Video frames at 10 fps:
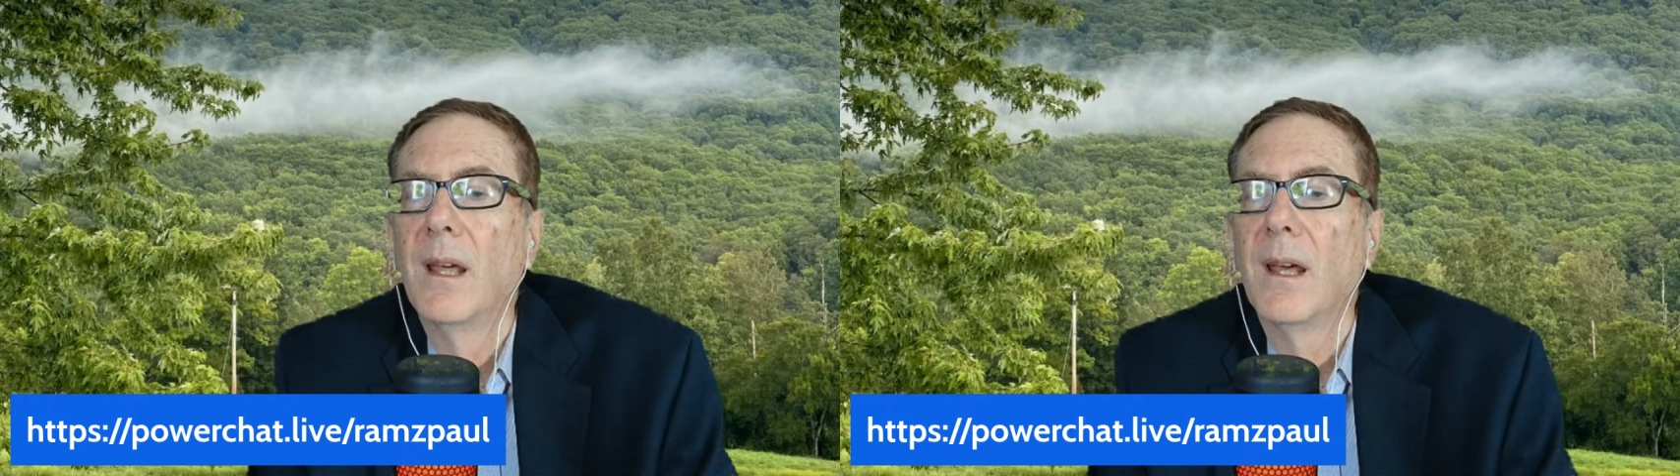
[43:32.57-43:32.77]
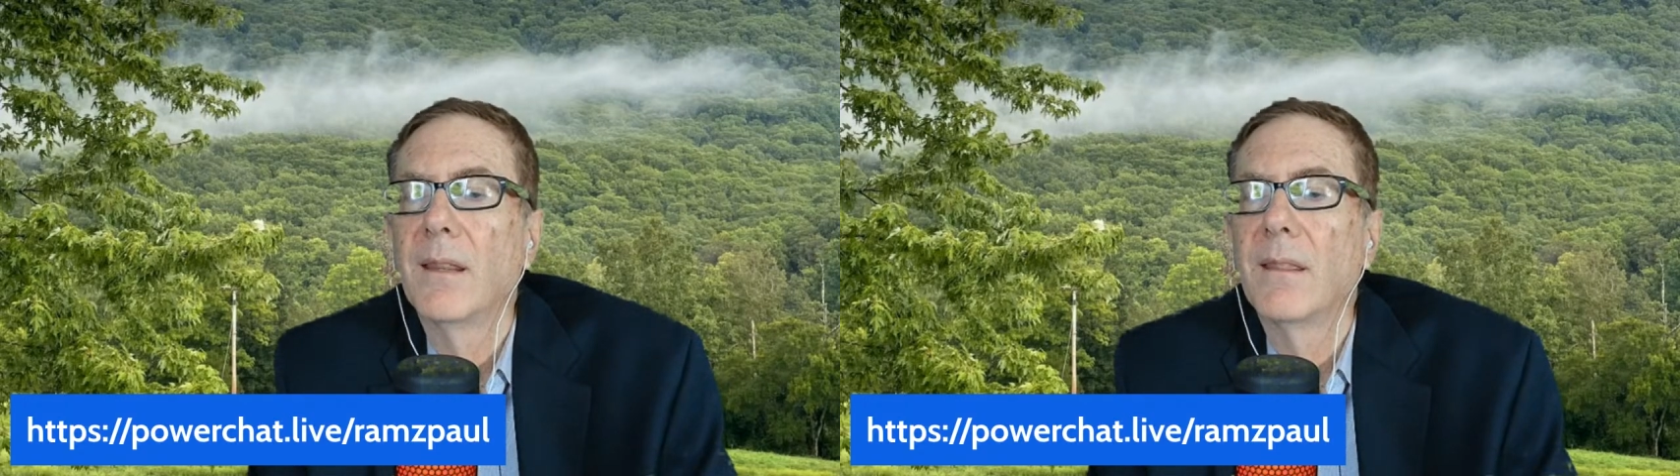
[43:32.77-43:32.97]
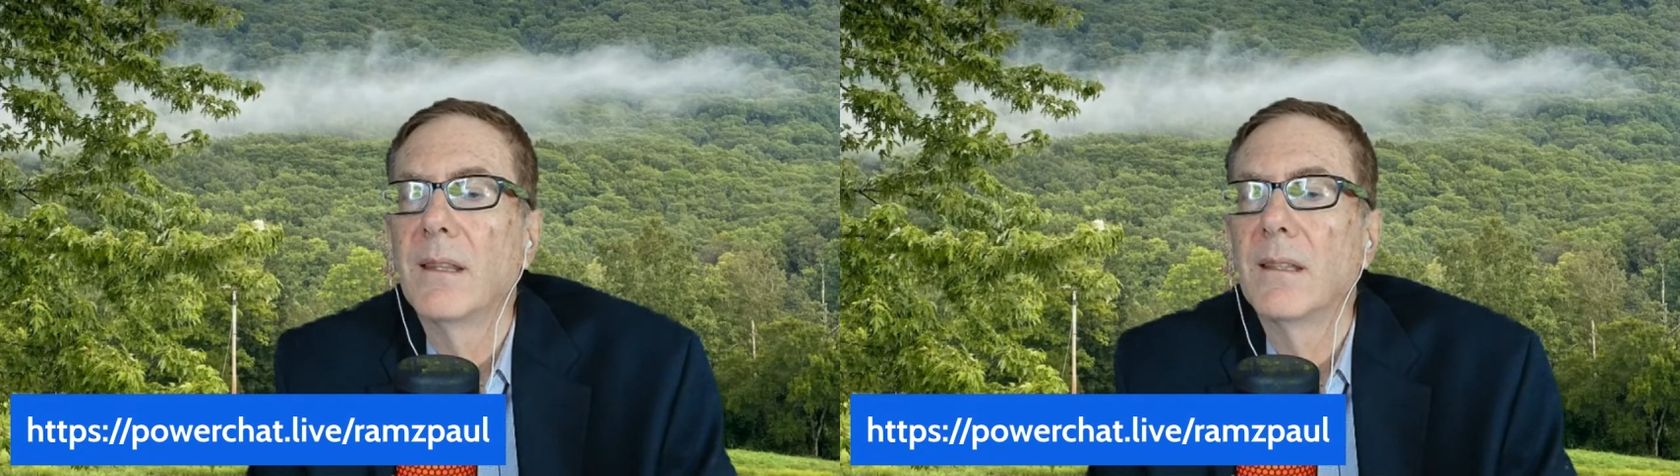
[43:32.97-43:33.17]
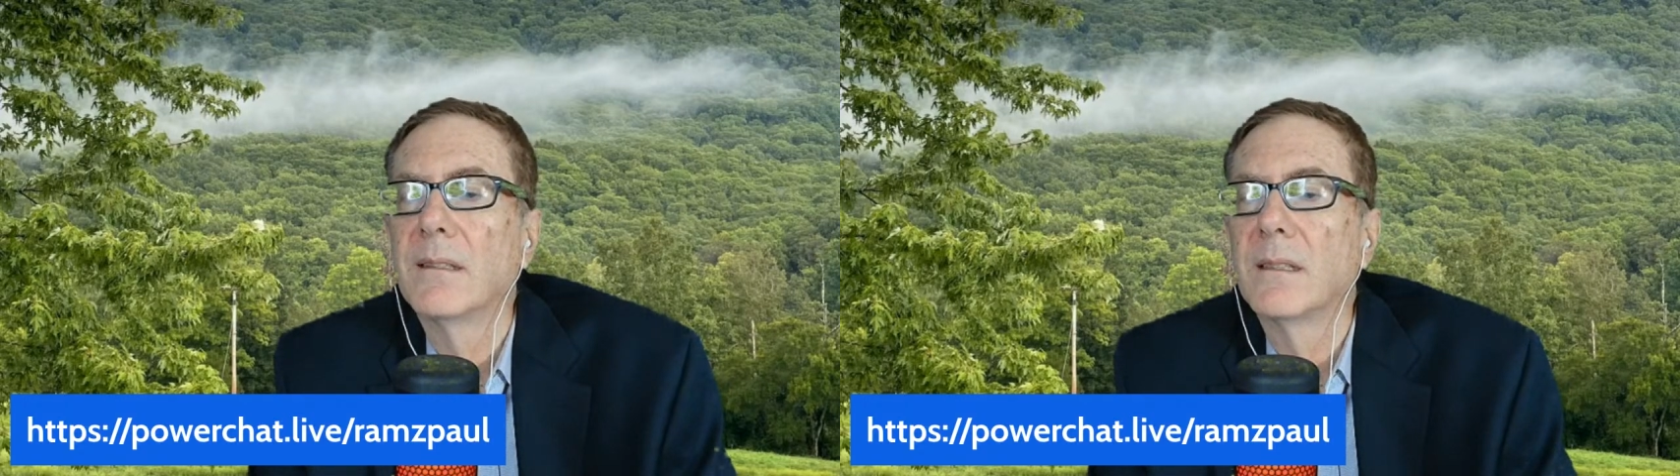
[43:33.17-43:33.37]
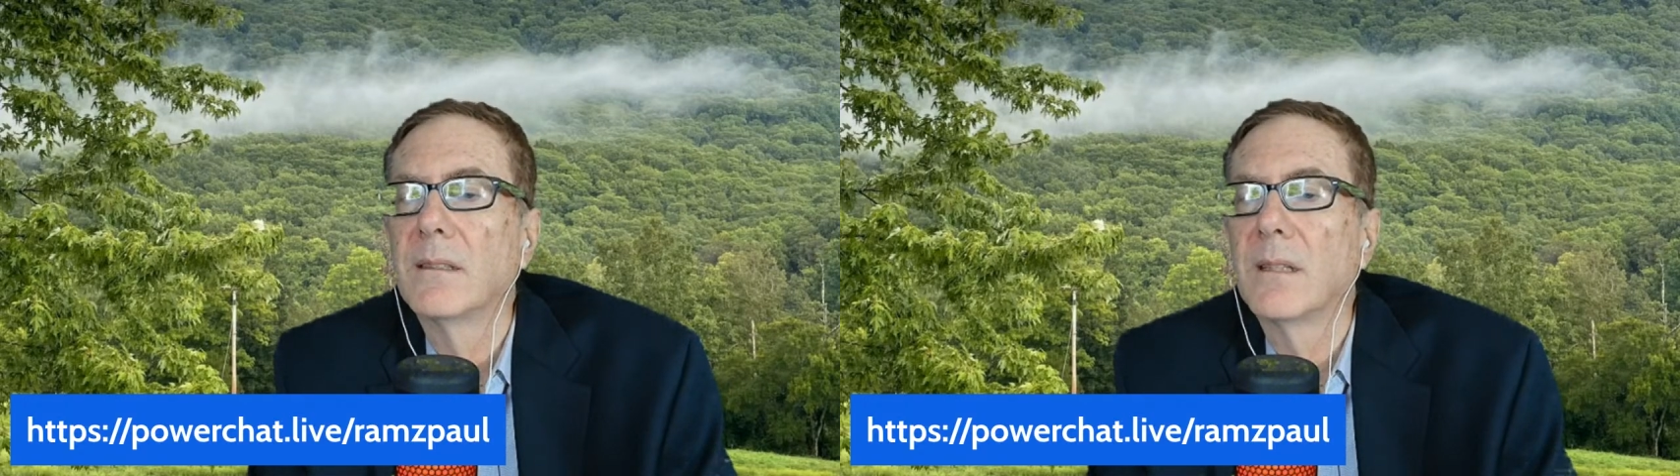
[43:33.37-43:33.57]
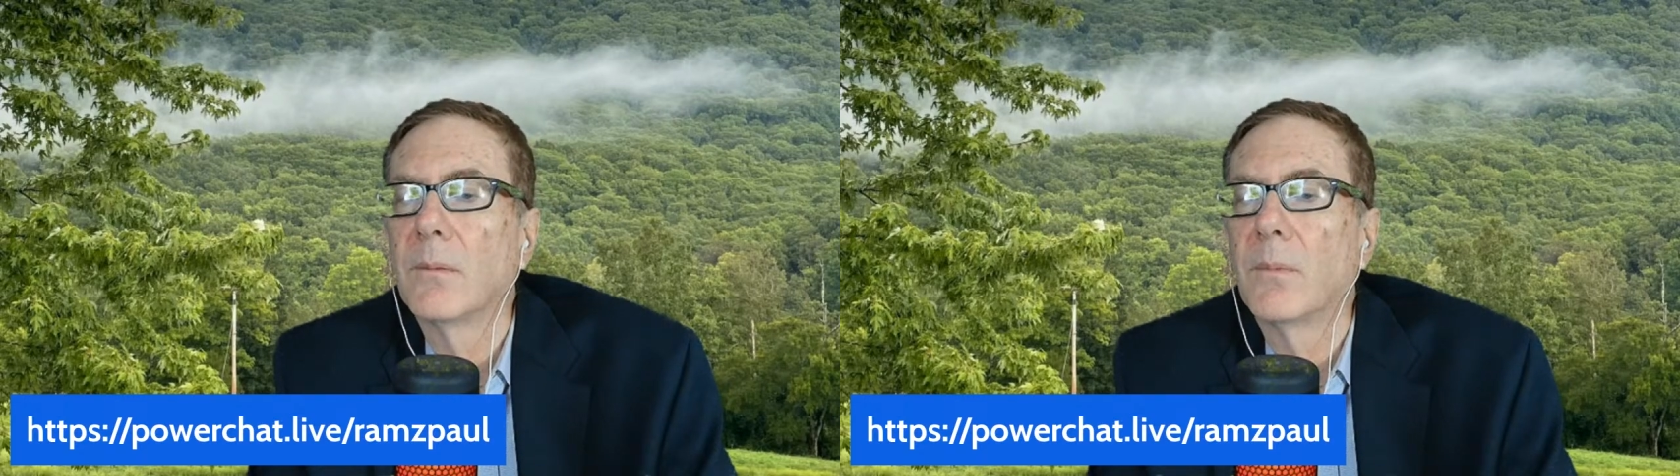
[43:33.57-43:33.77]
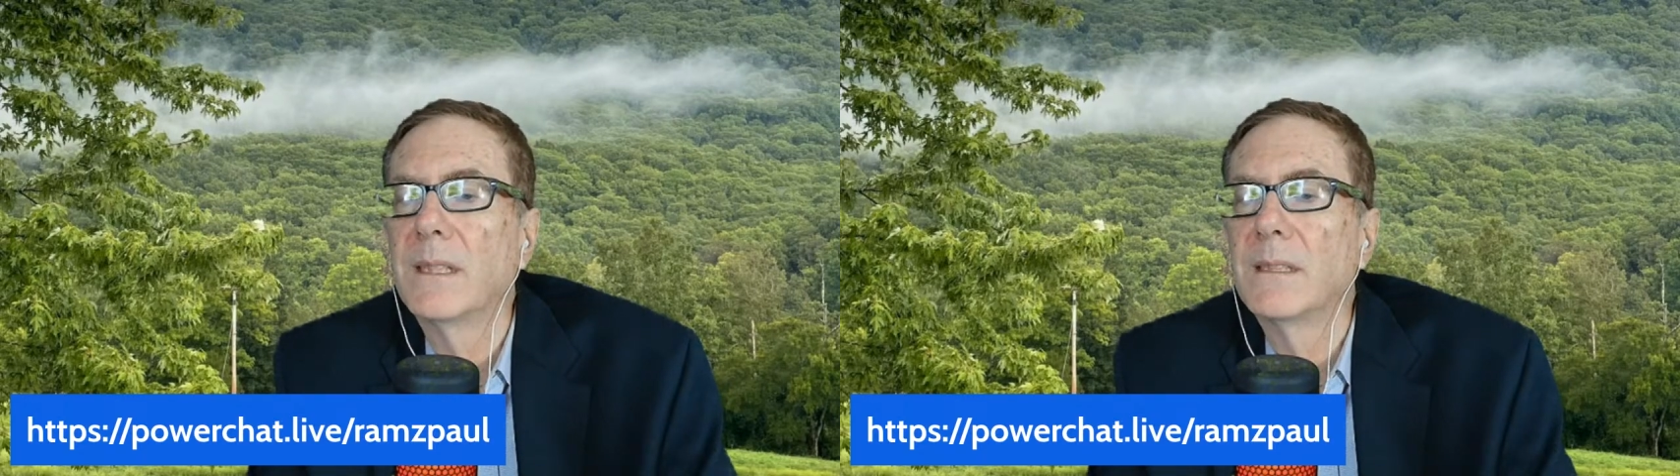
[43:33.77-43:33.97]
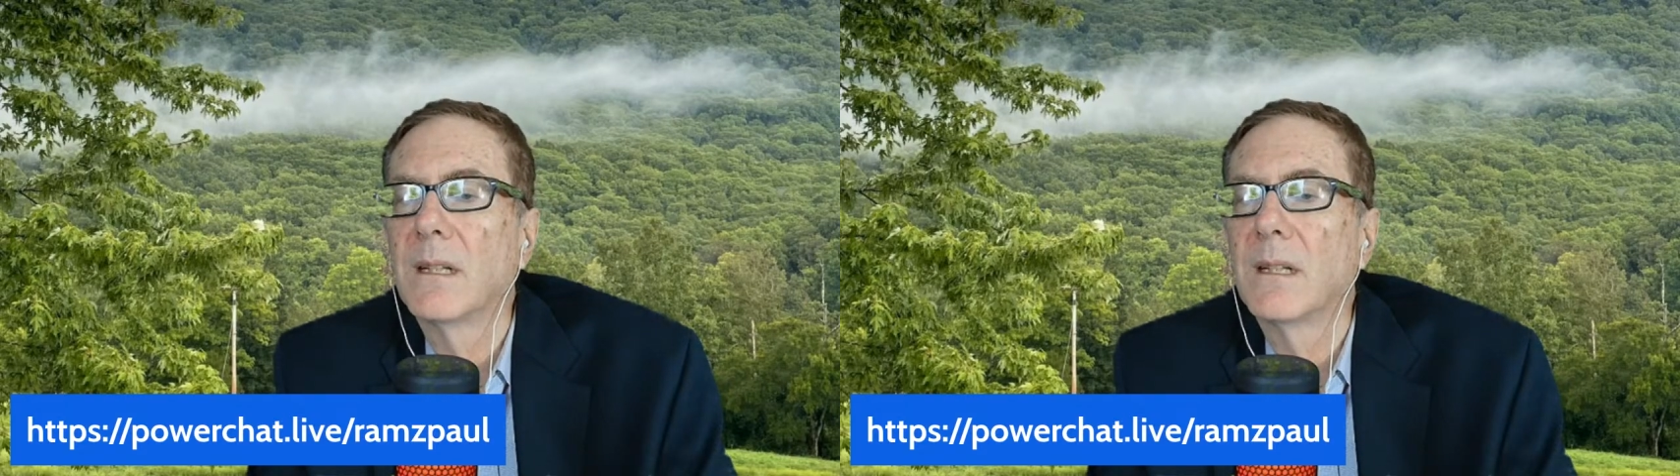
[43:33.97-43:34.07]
I think this is a waste